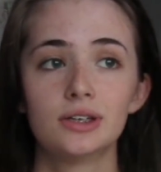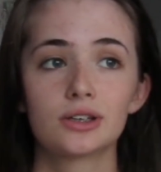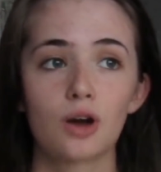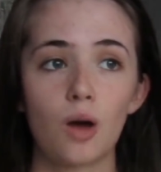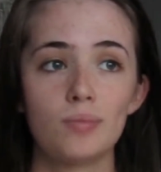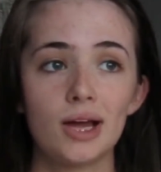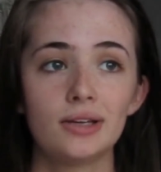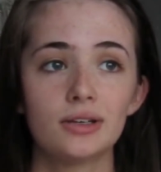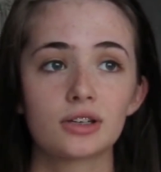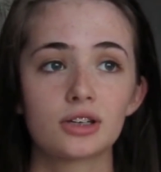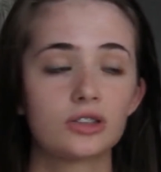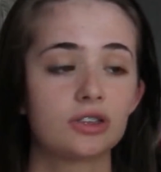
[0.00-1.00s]
comment
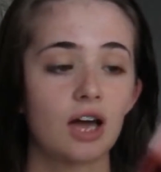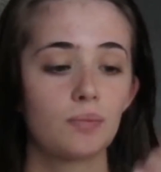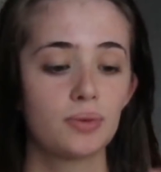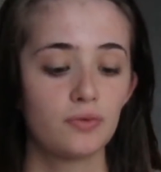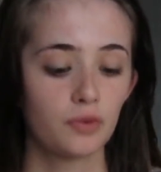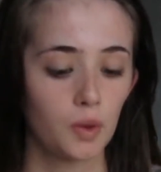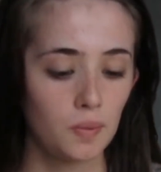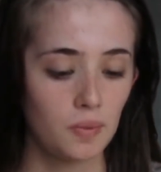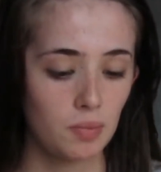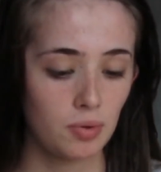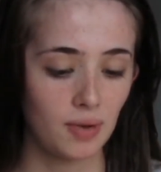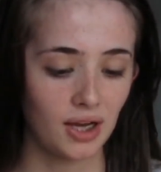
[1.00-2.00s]
because I've been following
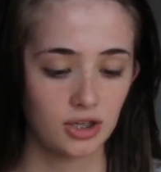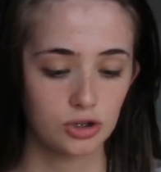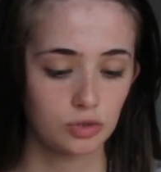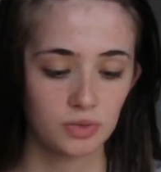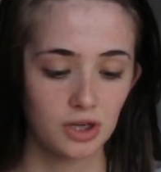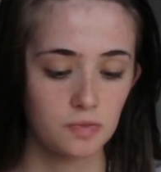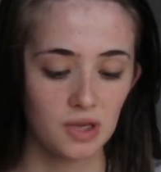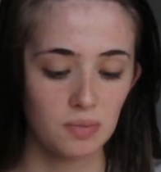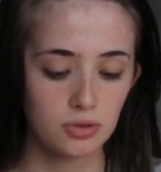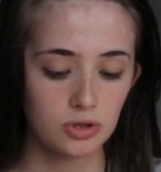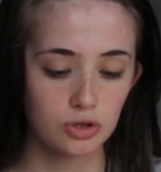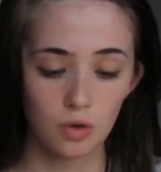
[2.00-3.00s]
people back because sometimes
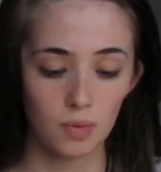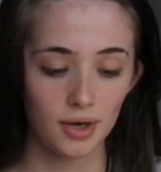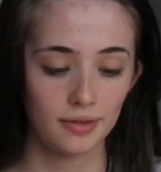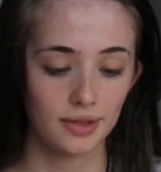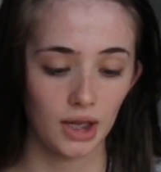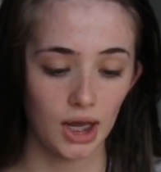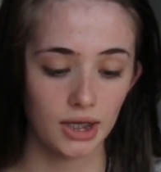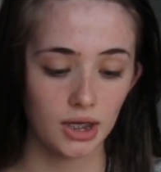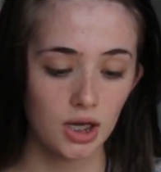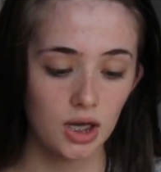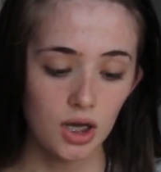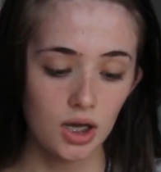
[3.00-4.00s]
people just come on and they're like,
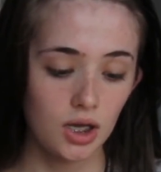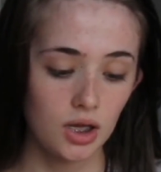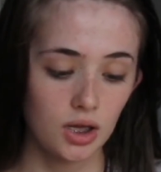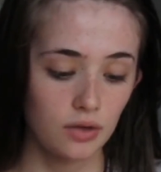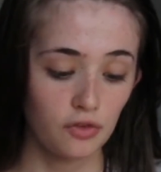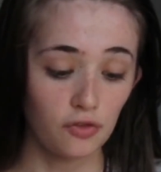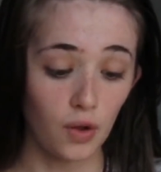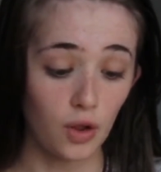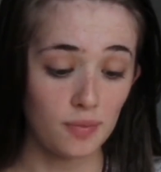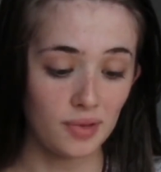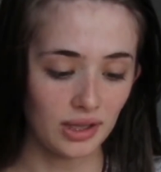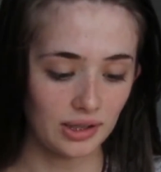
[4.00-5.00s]

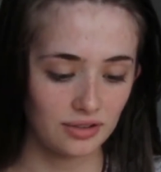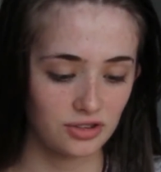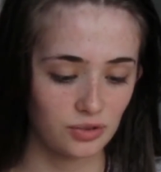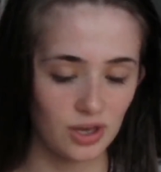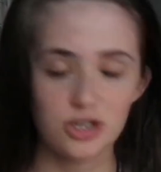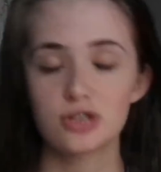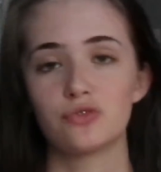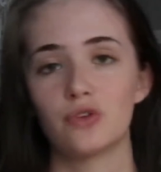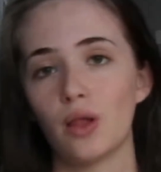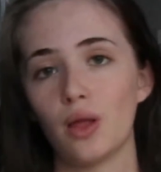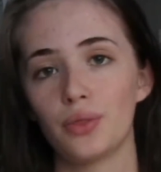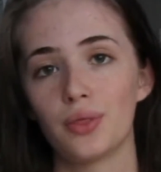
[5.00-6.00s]
follow me. So I just
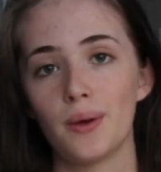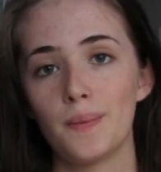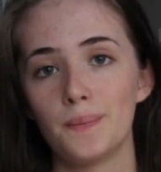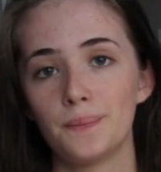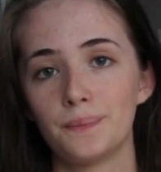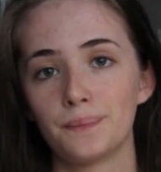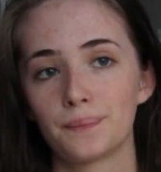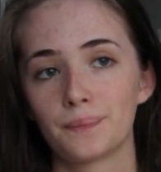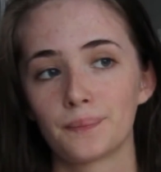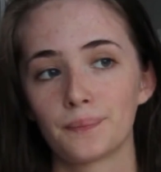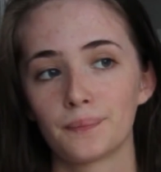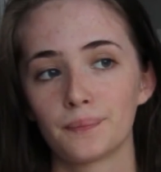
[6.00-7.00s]
followed them
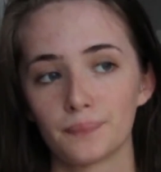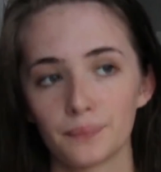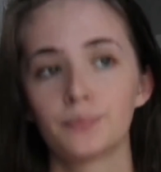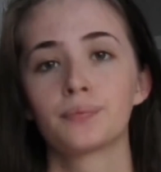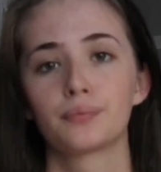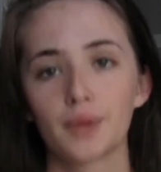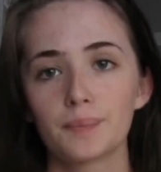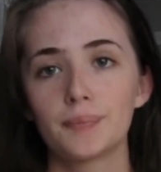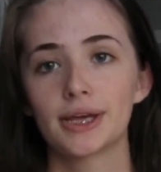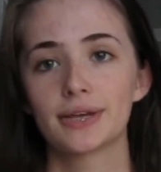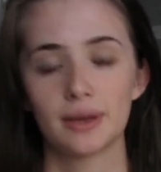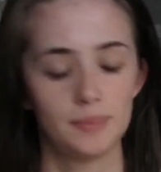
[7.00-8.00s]

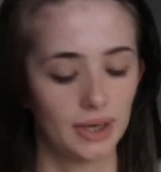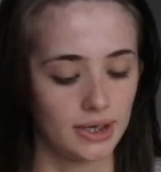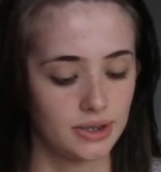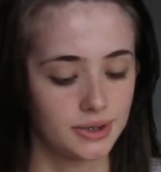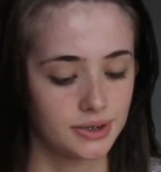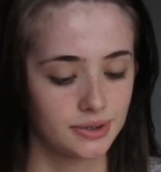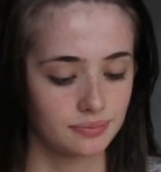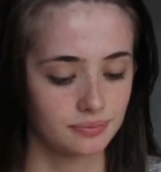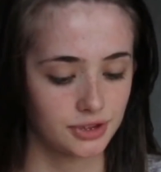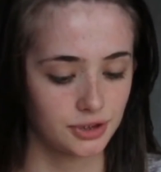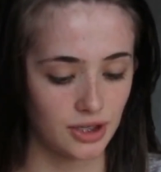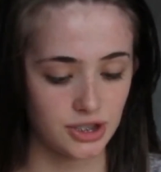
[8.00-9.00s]
because I'm nice.
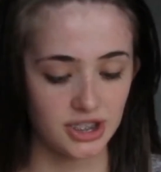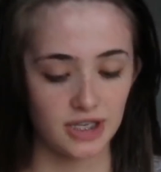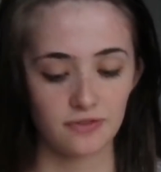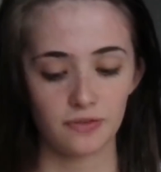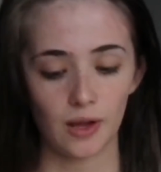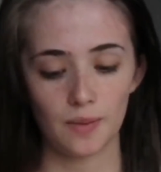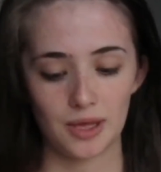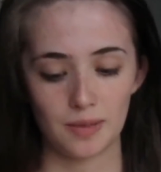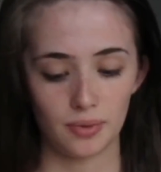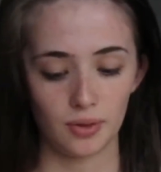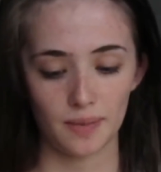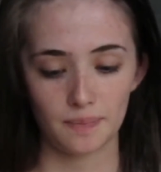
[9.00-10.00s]
So I just keep following
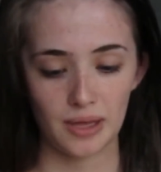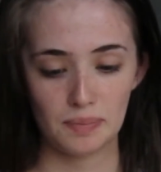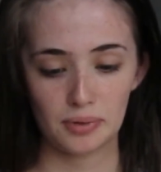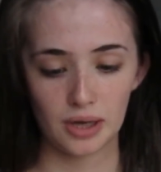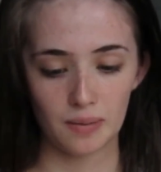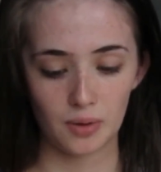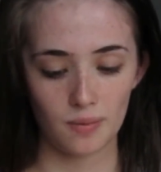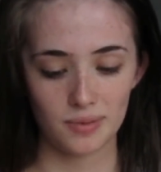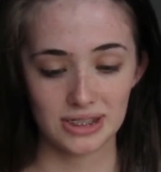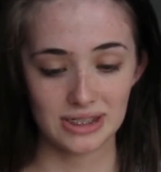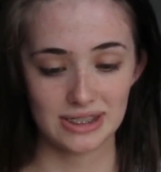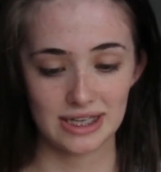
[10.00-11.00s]
people. Like, people kept
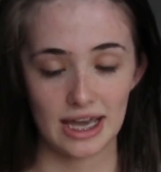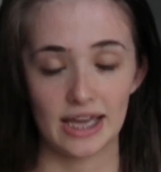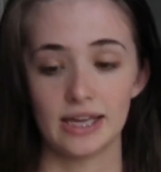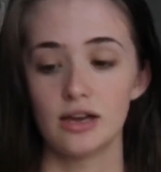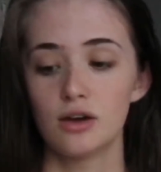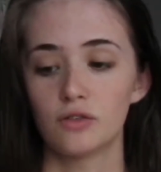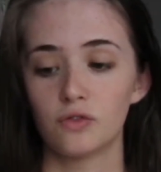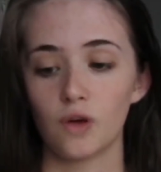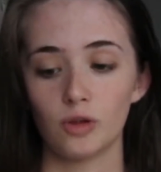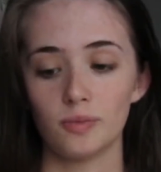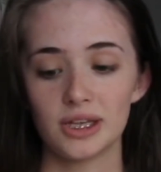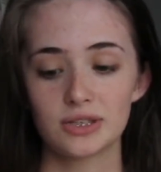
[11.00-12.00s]
commenting today,
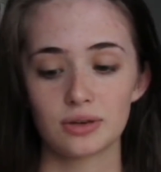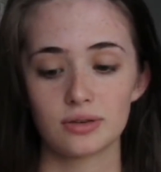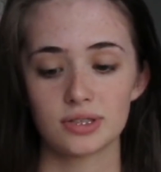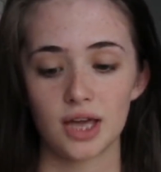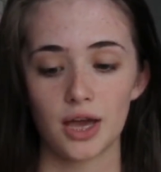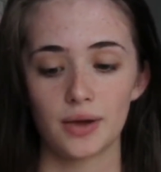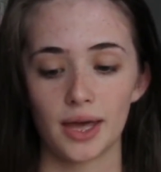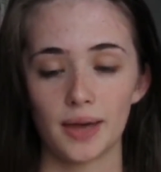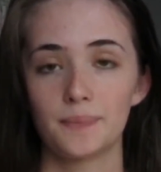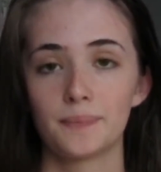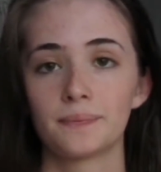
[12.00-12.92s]
follow me. So I was like, okay,